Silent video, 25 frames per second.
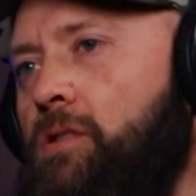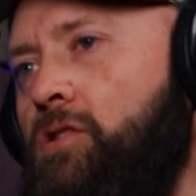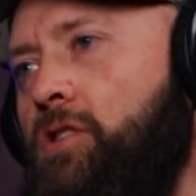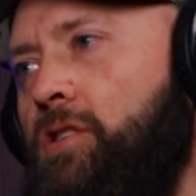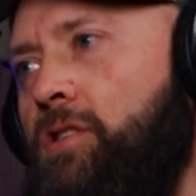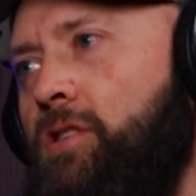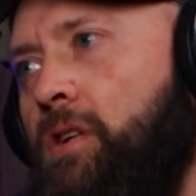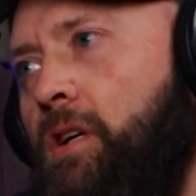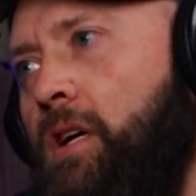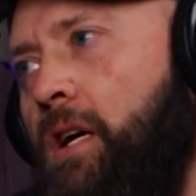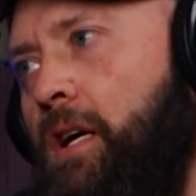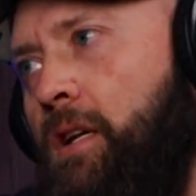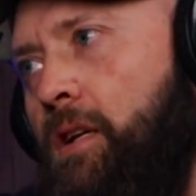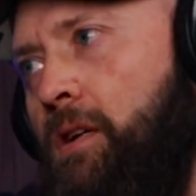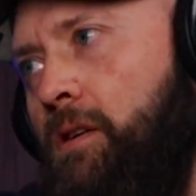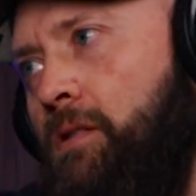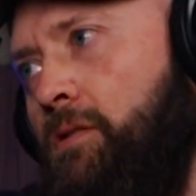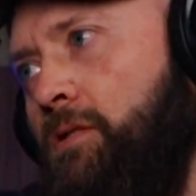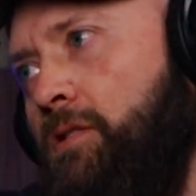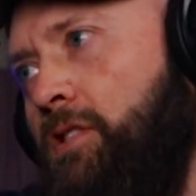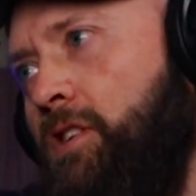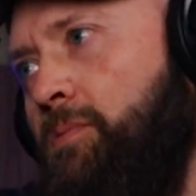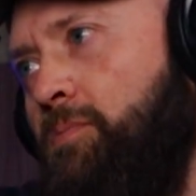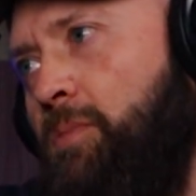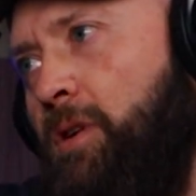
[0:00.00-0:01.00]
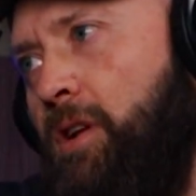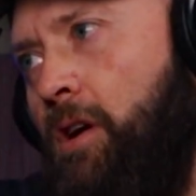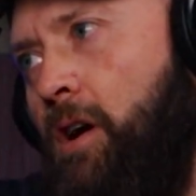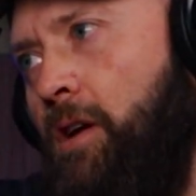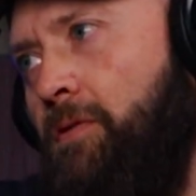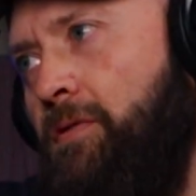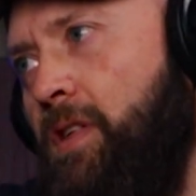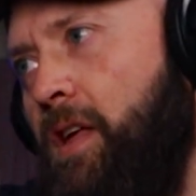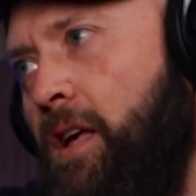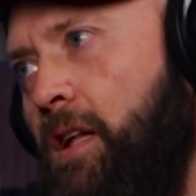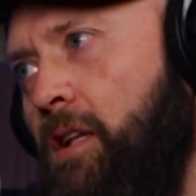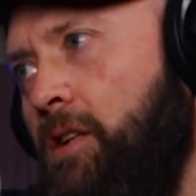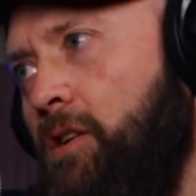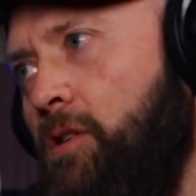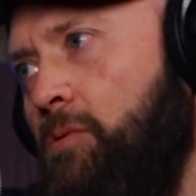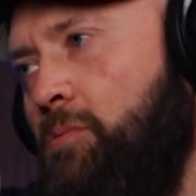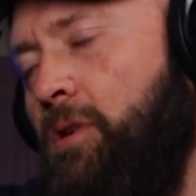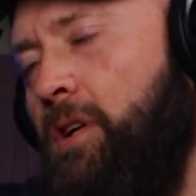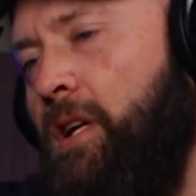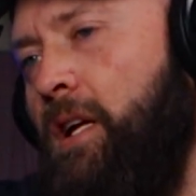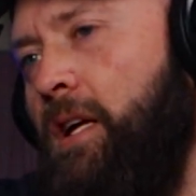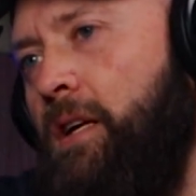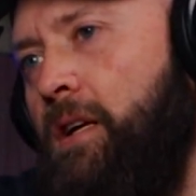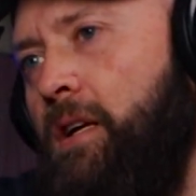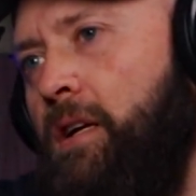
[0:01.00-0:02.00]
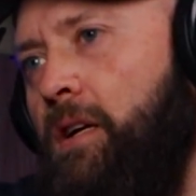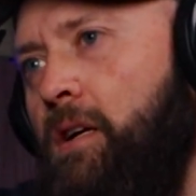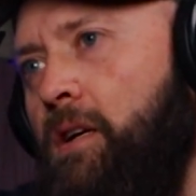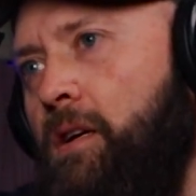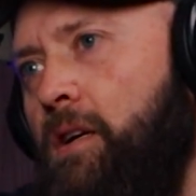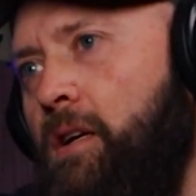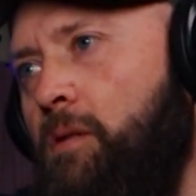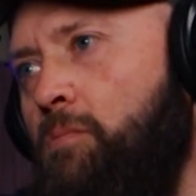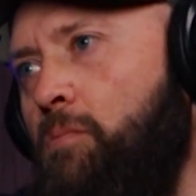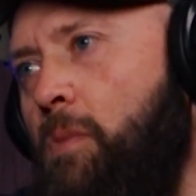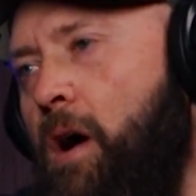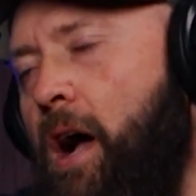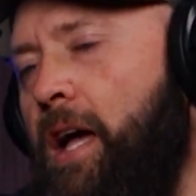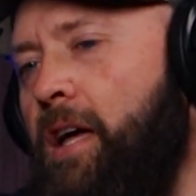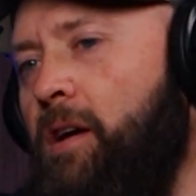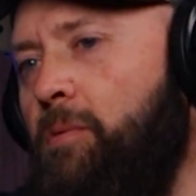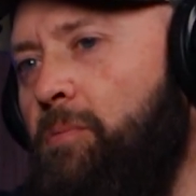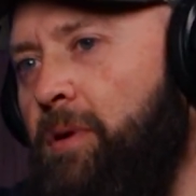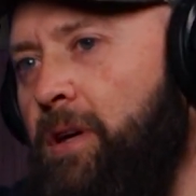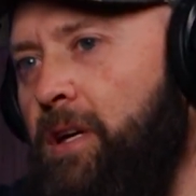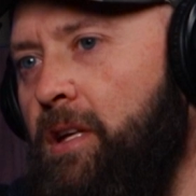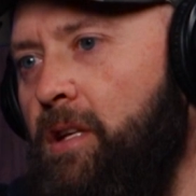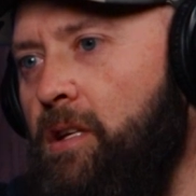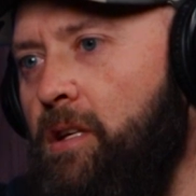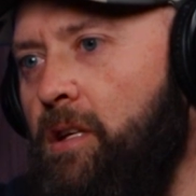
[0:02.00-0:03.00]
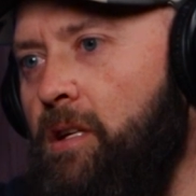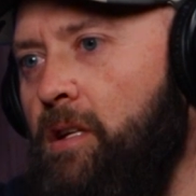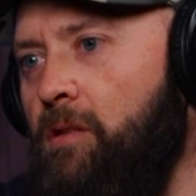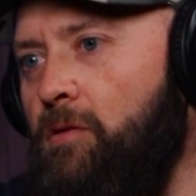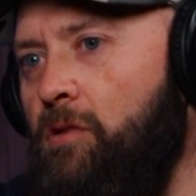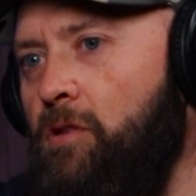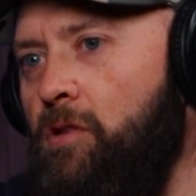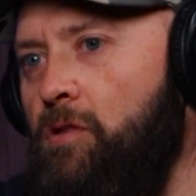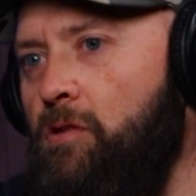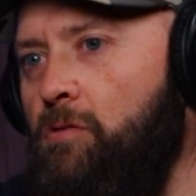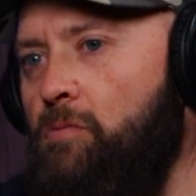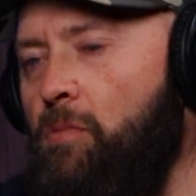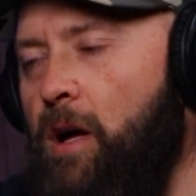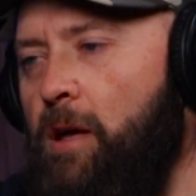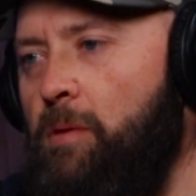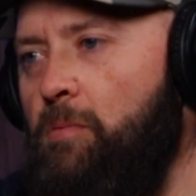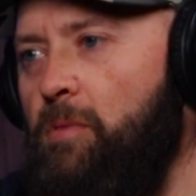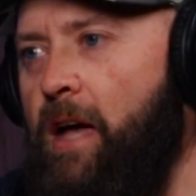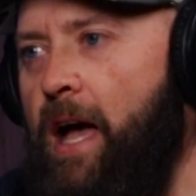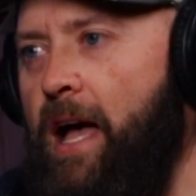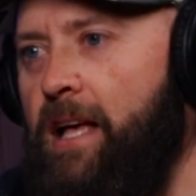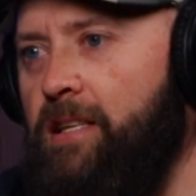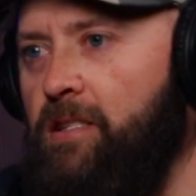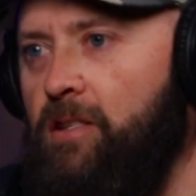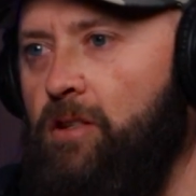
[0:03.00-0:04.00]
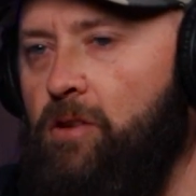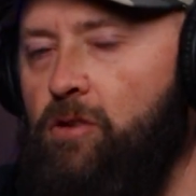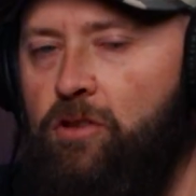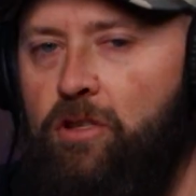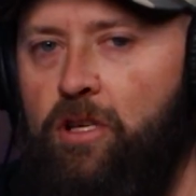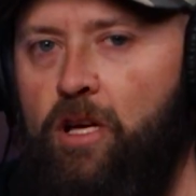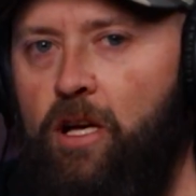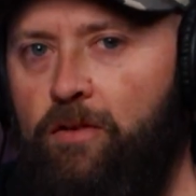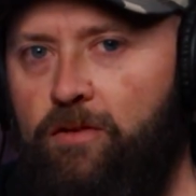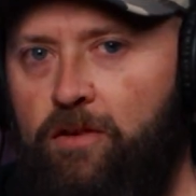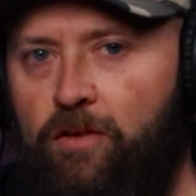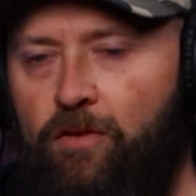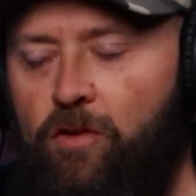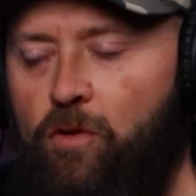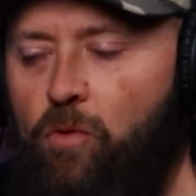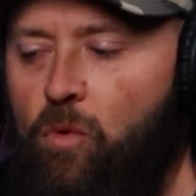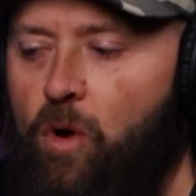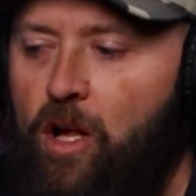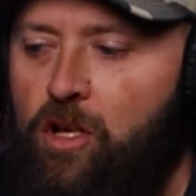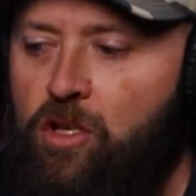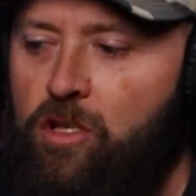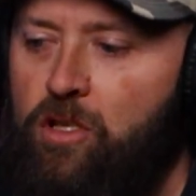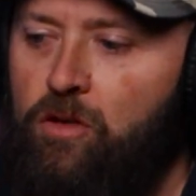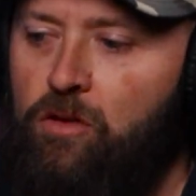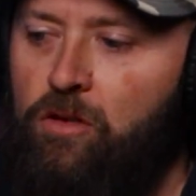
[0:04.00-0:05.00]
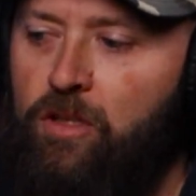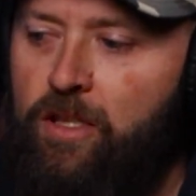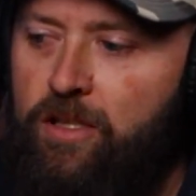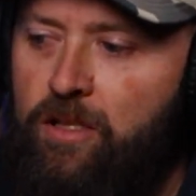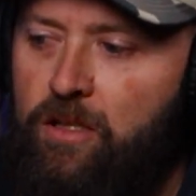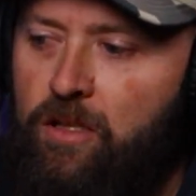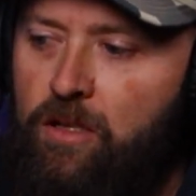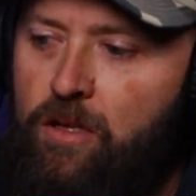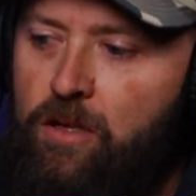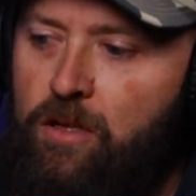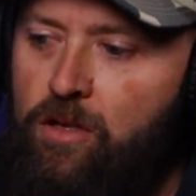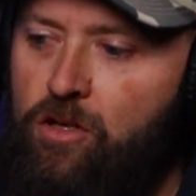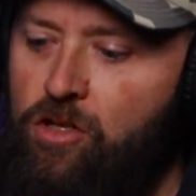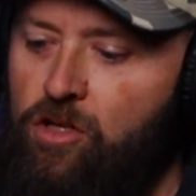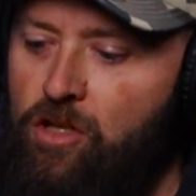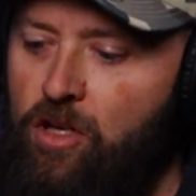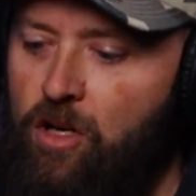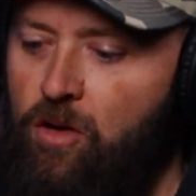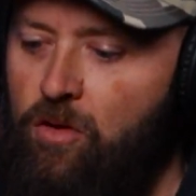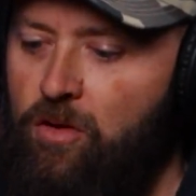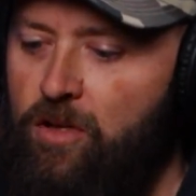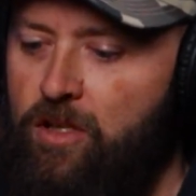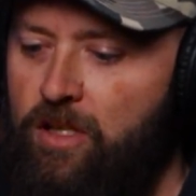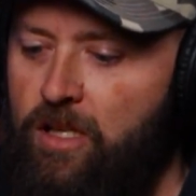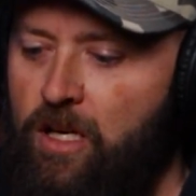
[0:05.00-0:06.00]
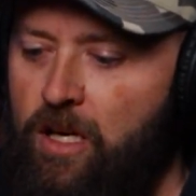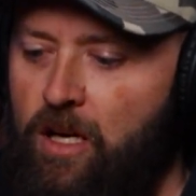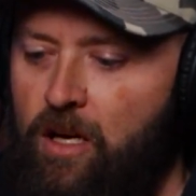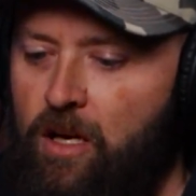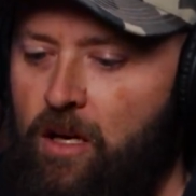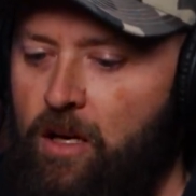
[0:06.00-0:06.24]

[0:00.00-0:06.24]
just to kind of spin off of that a little bit, in my opinion, you might be asking yourselves if you're watching or listening to the show and